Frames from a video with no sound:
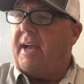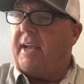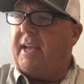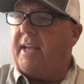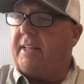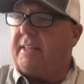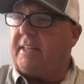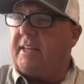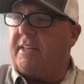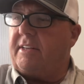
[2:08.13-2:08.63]

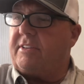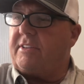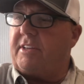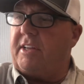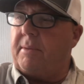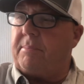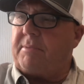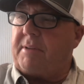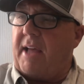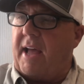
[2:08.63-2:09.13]
get these
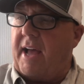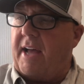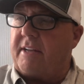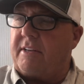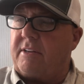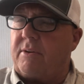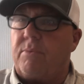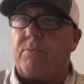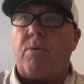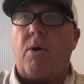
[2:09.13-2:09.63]
zip
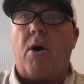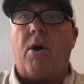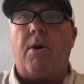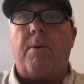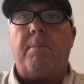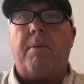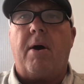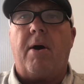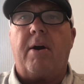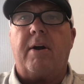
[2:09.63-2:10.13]
ties at
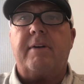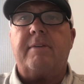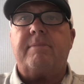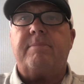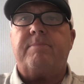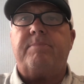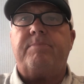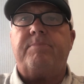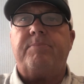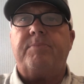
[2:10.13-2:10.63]
Walmart.
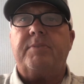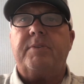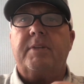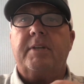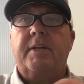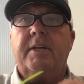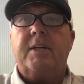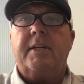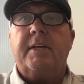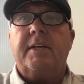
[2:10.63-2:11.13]

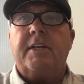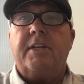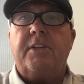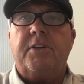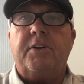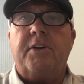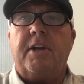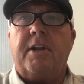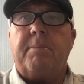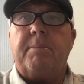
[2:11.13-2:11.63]
You
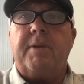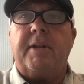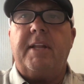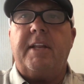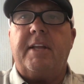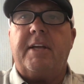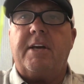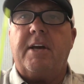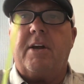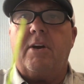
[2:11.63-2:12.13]
can get them in
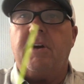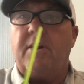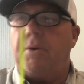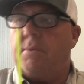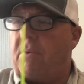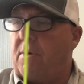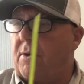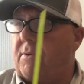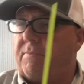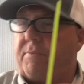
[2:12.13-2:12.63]
any color you
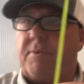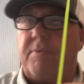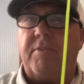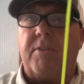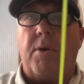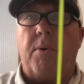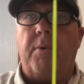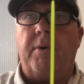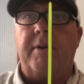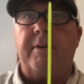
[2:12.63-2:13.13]
want. If you're
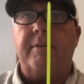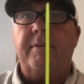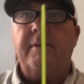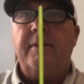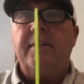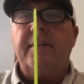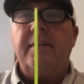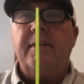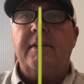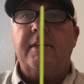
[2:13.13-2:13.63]
throwing,
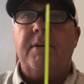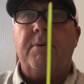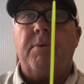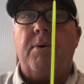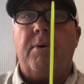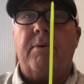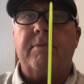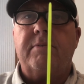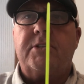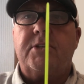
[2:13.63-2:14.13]
you
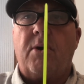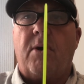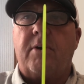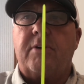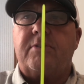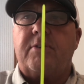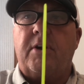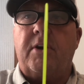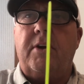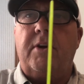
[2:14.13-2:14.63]
want
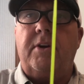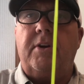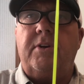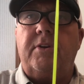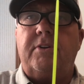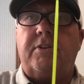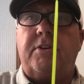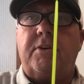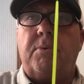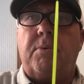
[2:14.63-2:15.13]

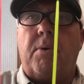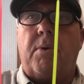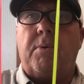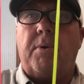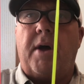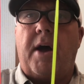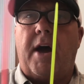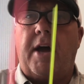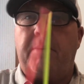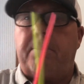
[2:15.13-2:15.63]
chartreuse, you
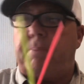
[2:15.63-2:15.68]
want hot